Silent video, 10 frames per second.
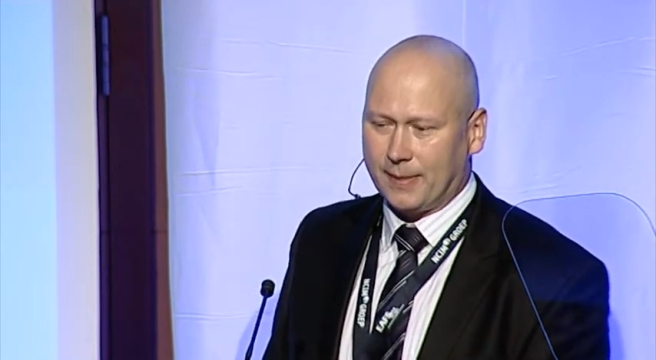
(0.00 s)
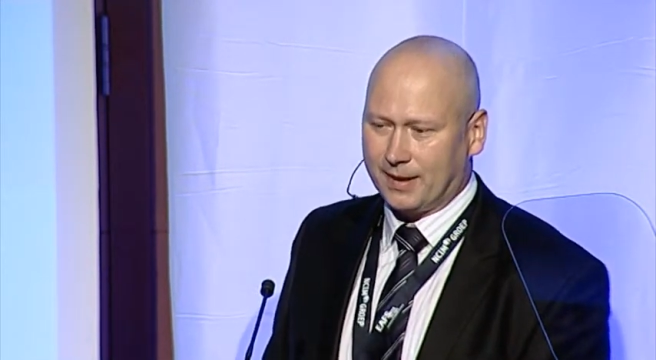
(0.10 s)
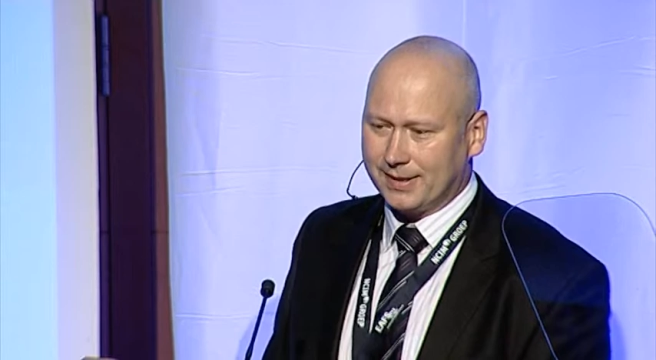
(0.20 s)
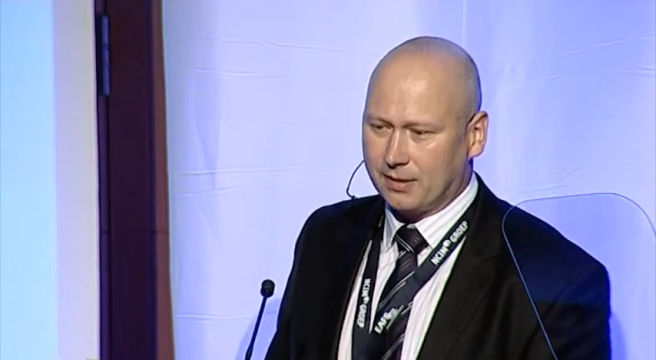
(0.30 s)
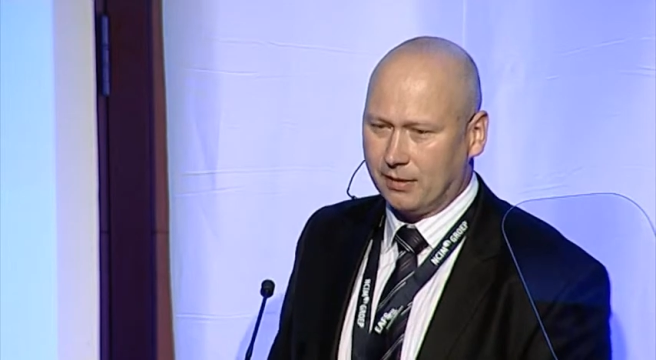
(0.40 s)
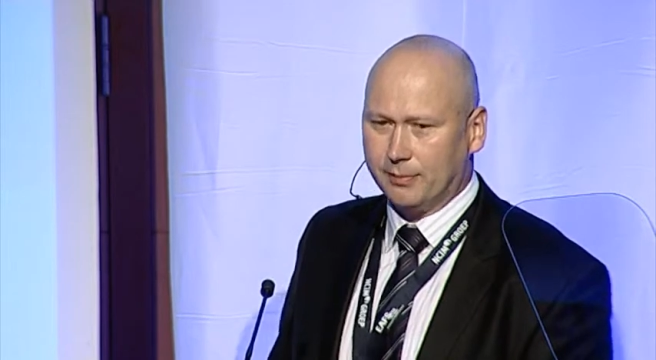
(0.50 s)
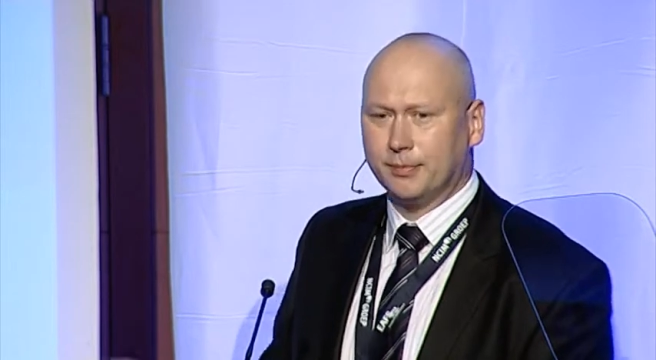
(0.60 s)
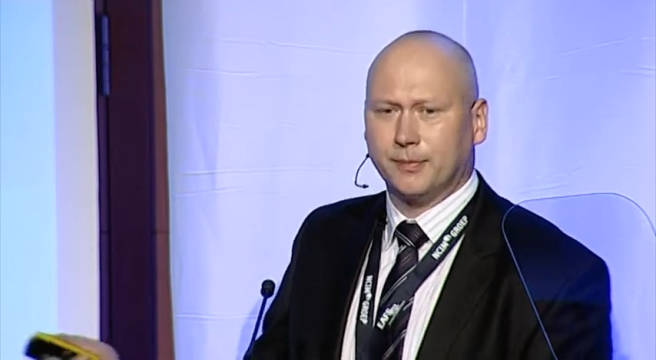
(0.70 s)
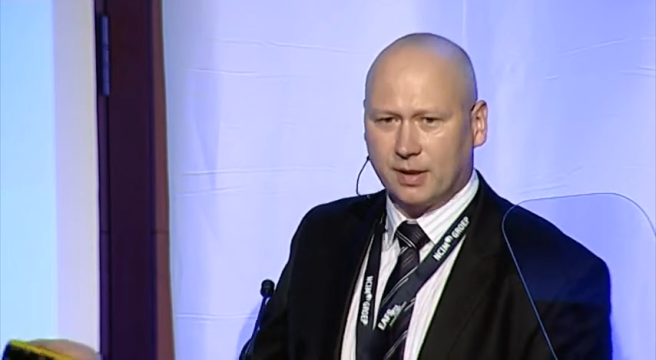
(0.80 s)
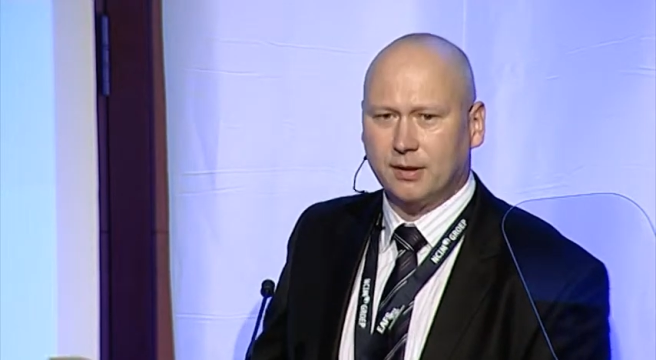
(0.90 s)
let's call them
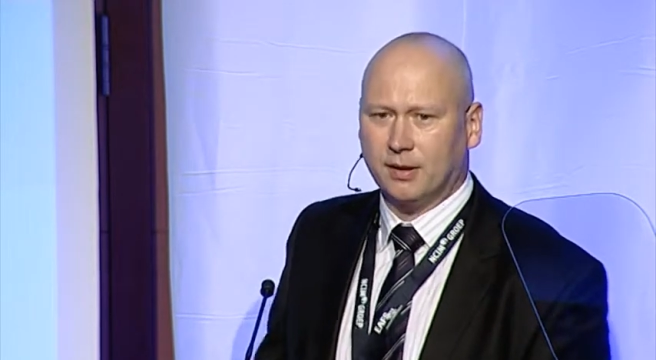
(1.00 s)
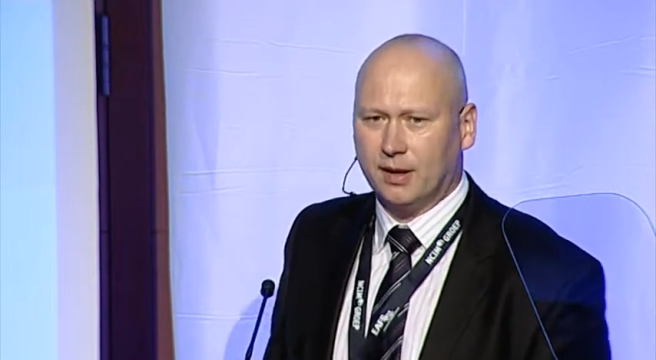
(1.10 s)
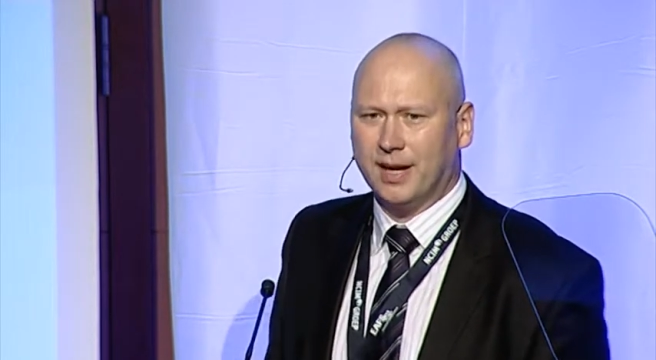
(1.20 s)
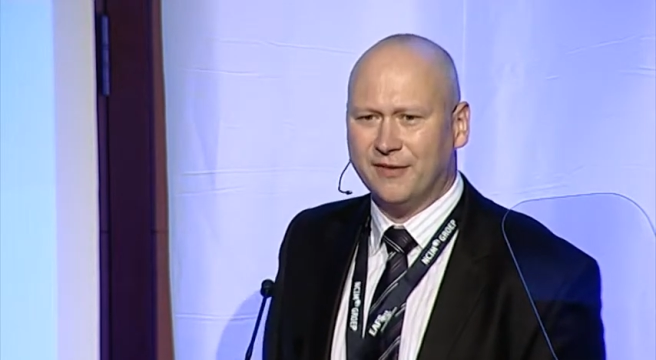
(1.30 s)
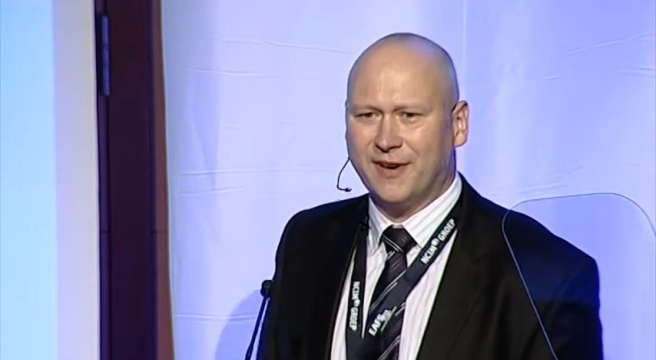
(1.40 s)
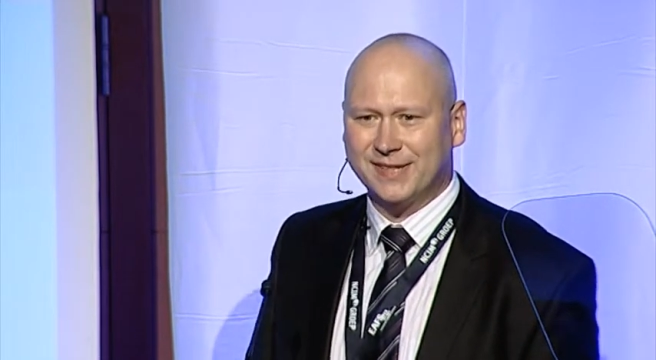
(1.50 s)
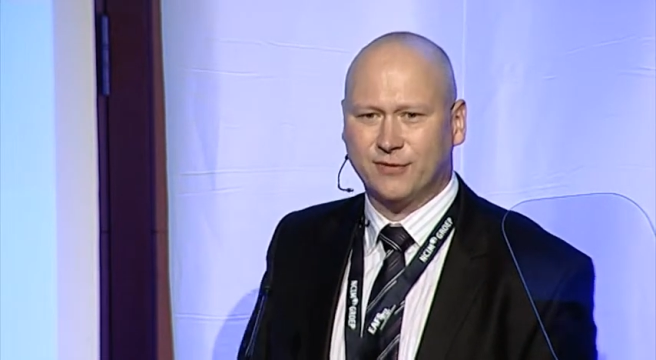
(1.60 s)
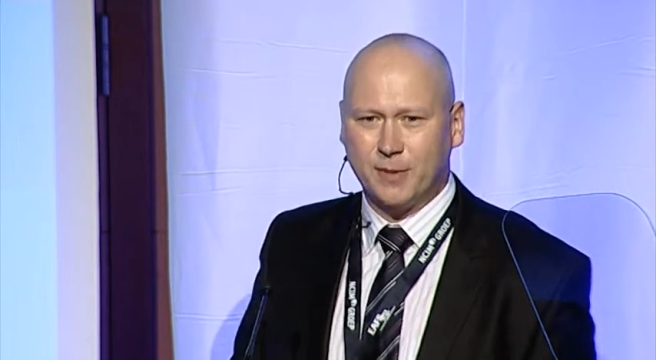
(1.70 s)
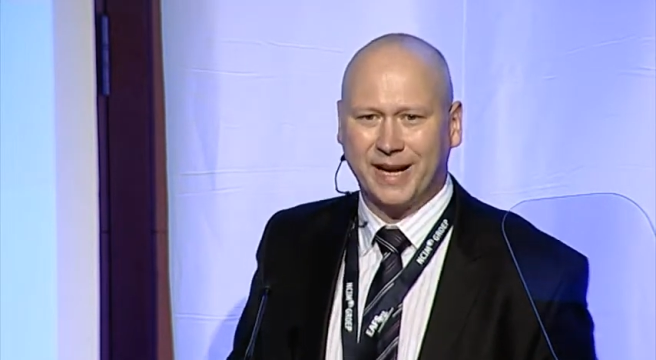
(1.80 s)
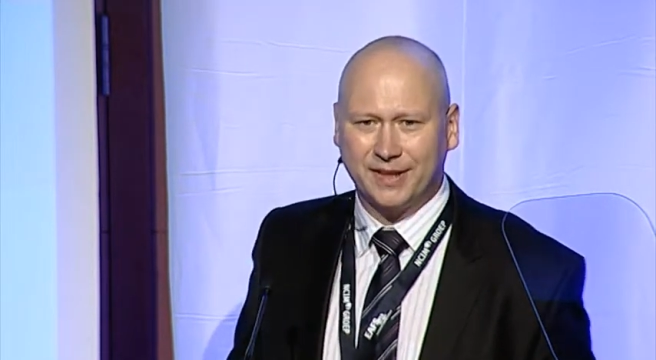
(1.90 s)
advice
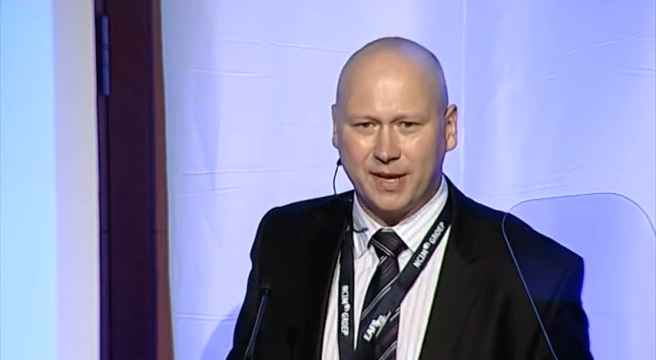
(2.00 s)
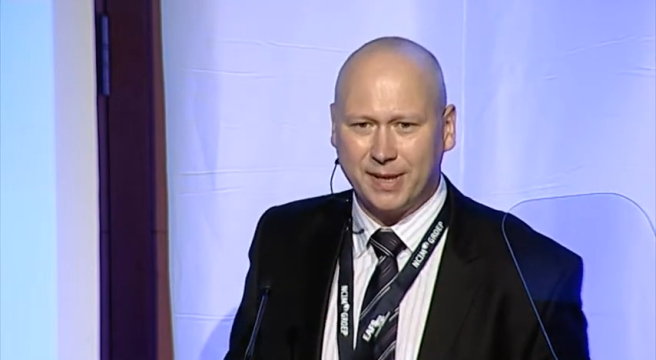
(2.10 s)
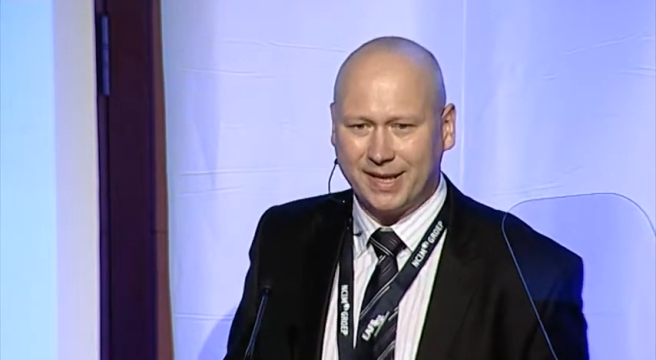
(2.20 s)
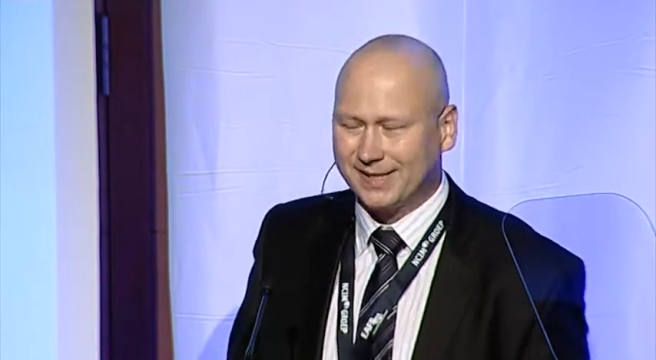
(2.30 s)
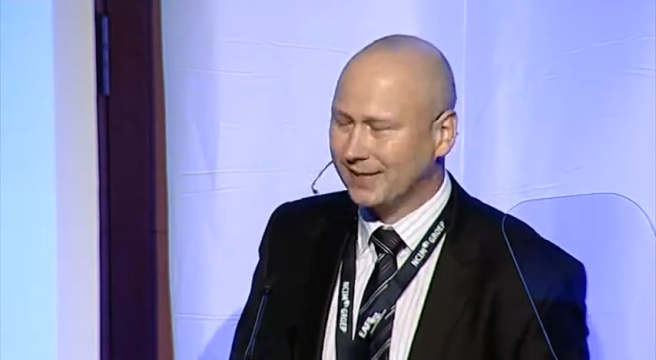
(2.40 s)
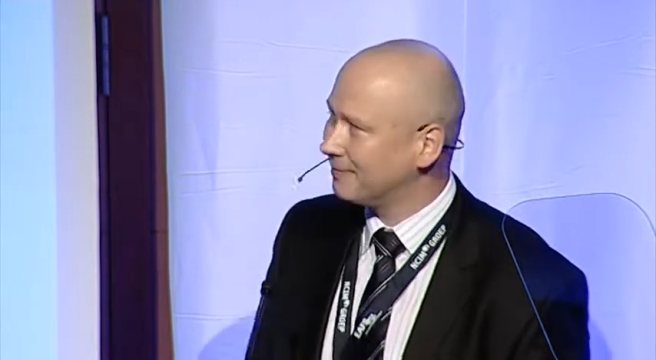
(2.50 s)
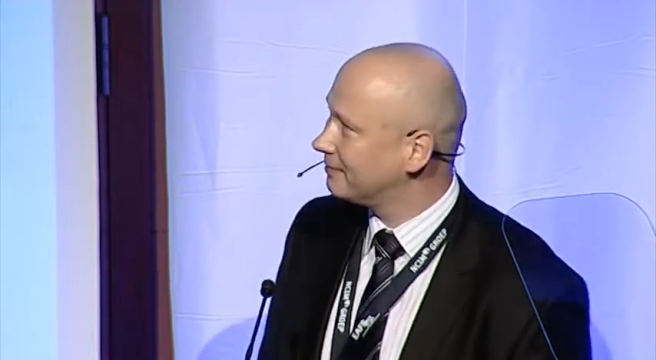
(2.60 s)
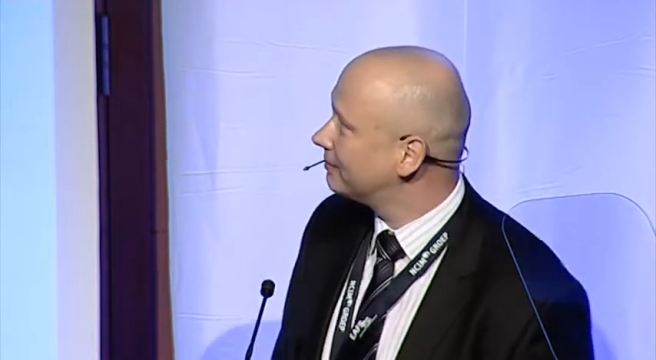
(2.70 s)
from academics.